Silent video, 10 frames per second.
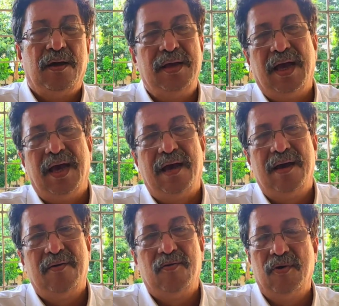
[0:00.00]
Yeah,
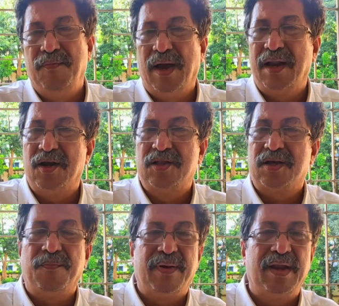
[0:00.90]
the
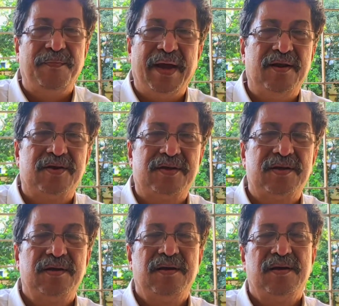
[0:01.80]
company may not
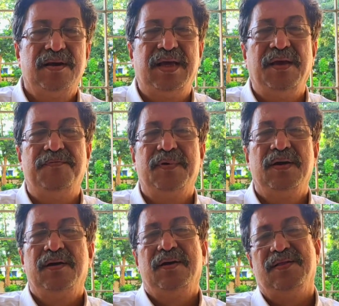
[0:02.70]
give
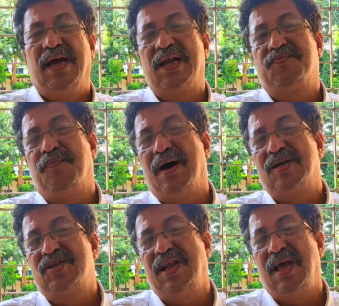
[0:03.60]
that
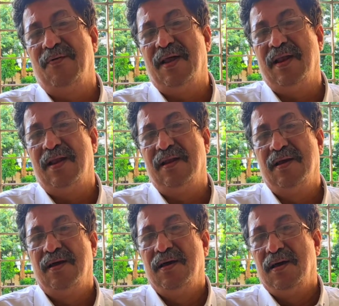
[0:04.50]
much level
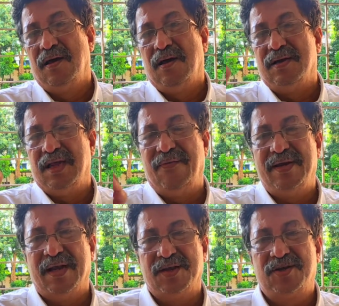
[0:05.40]

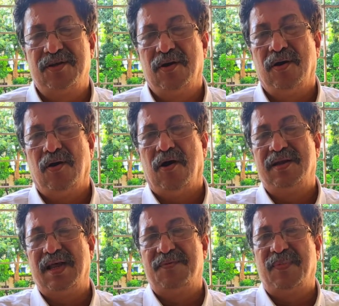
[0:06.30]
dividend or
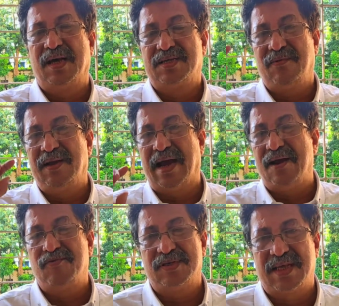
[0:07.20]
that much
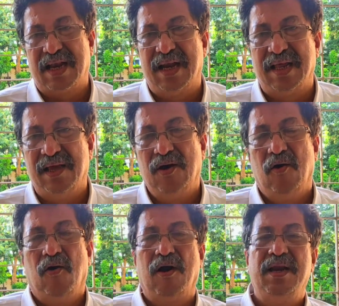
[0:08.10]
right way salary or